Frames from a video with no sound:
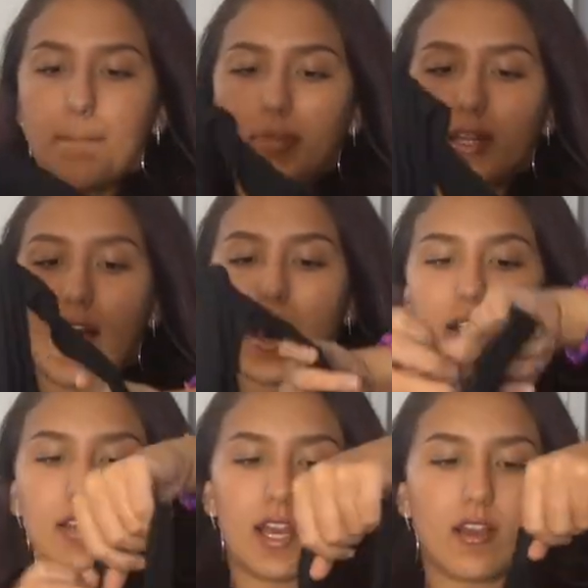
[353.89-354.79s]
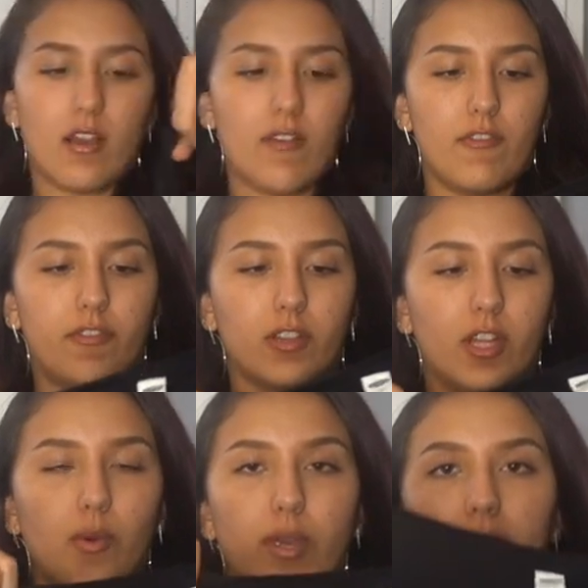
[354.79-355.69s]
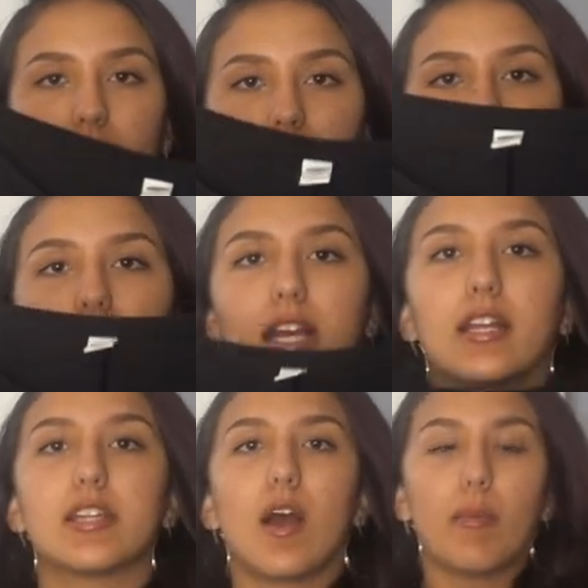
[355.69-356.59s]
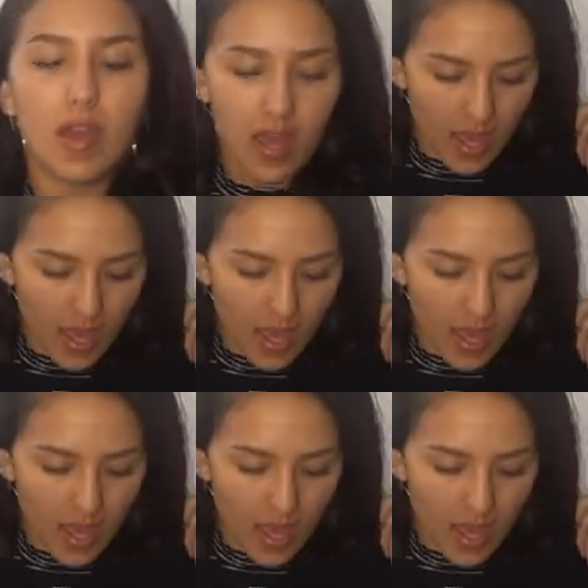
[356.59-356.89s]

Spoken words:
black, like flowy tank top.